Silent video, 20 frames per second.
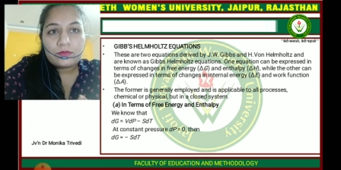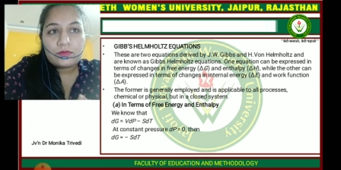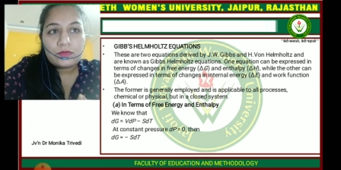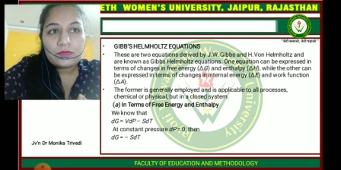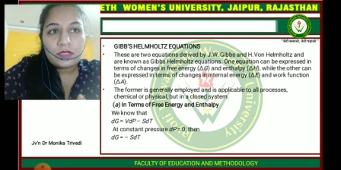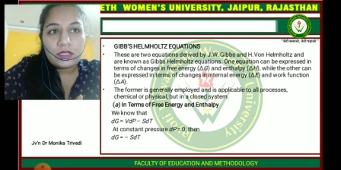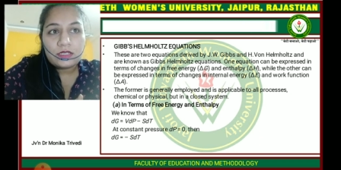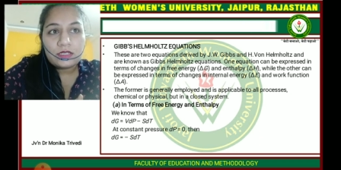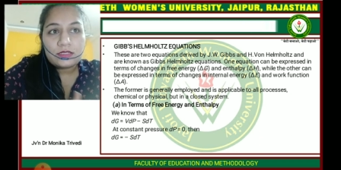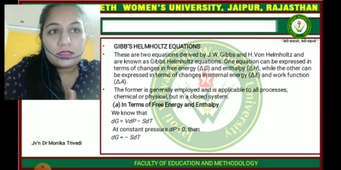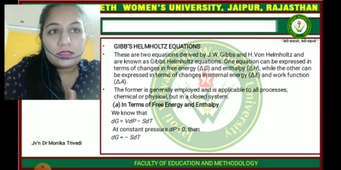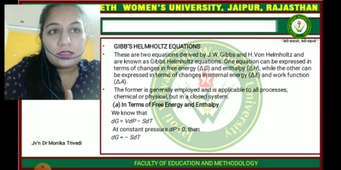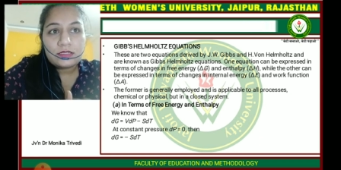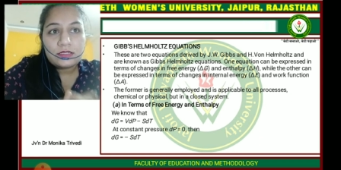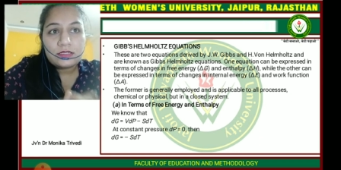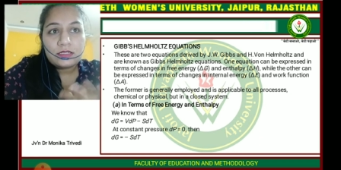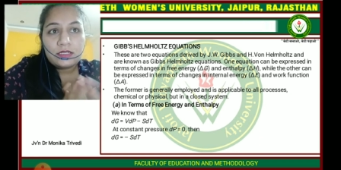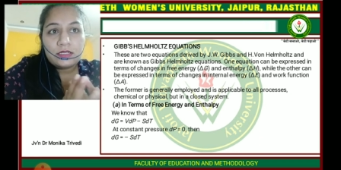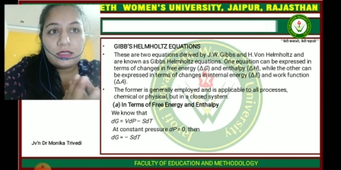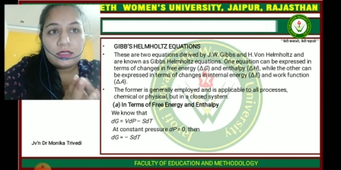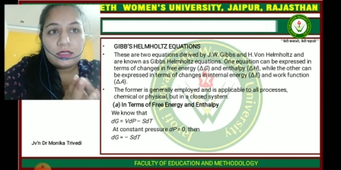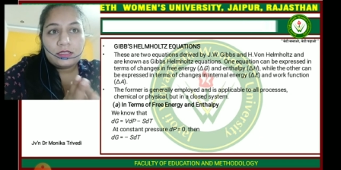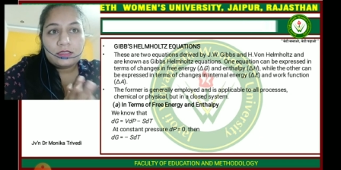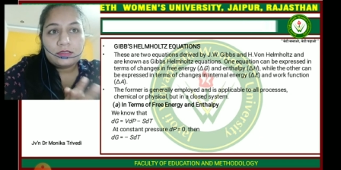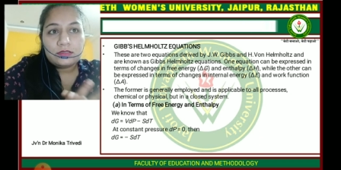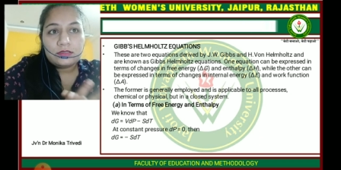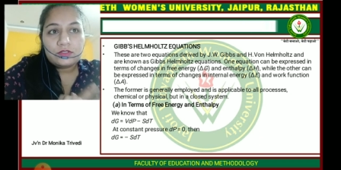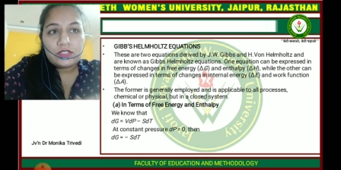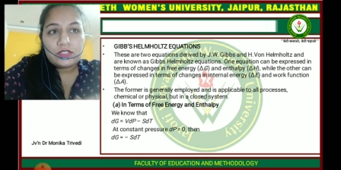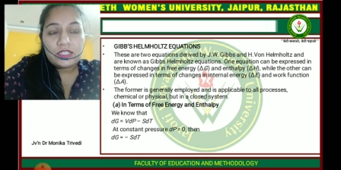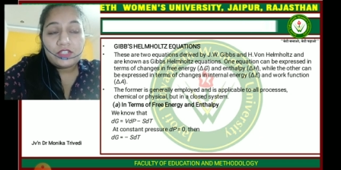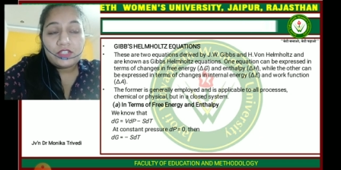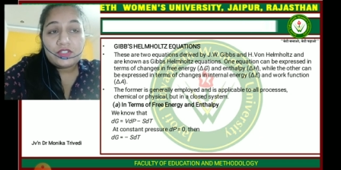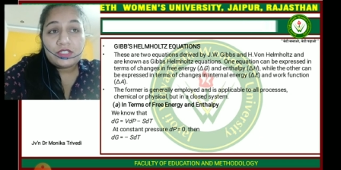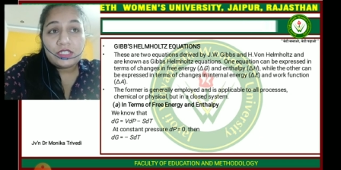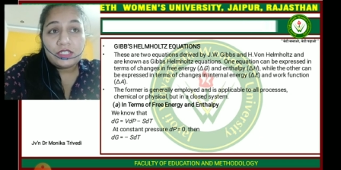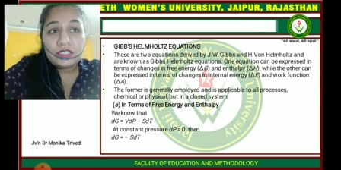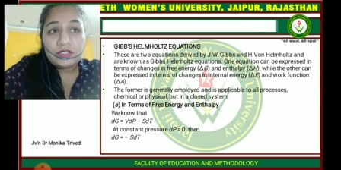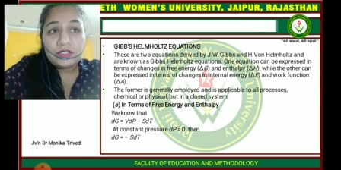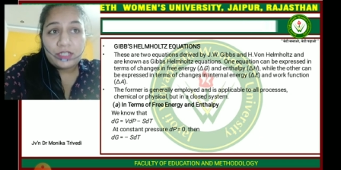is a change in
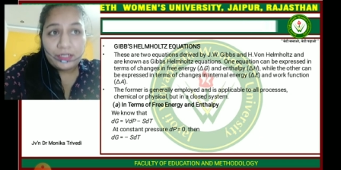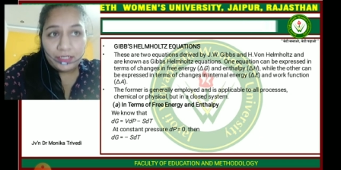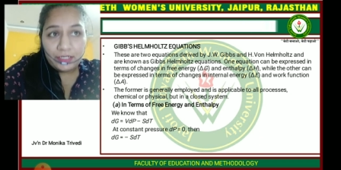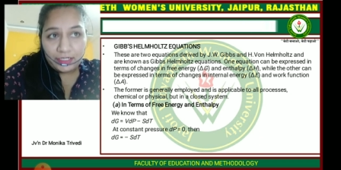internal